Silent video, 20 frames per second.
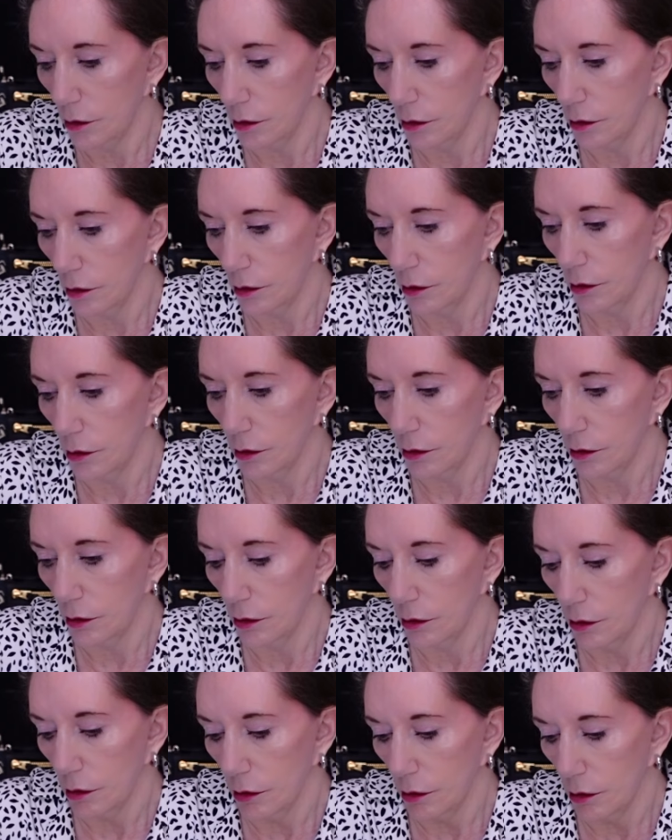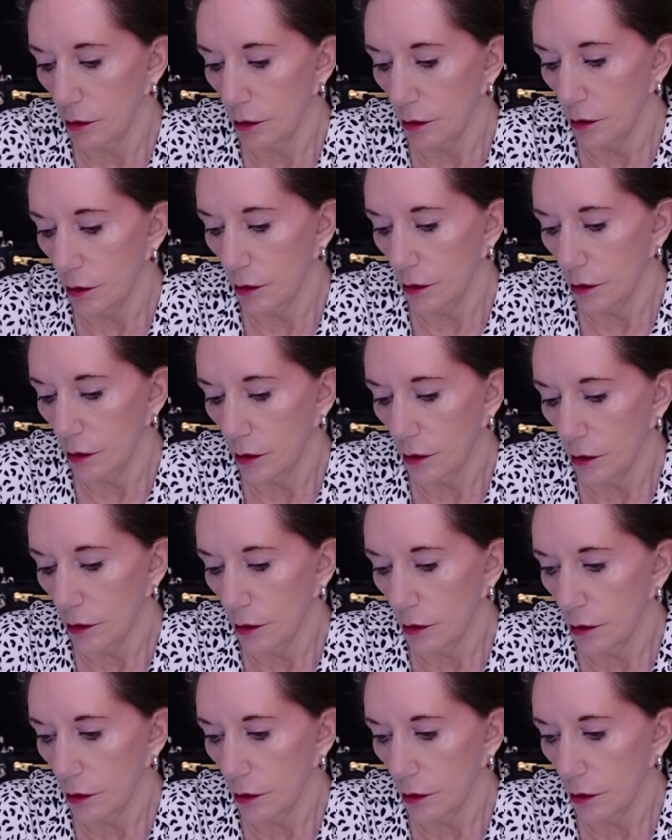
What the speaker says: Nothing is said.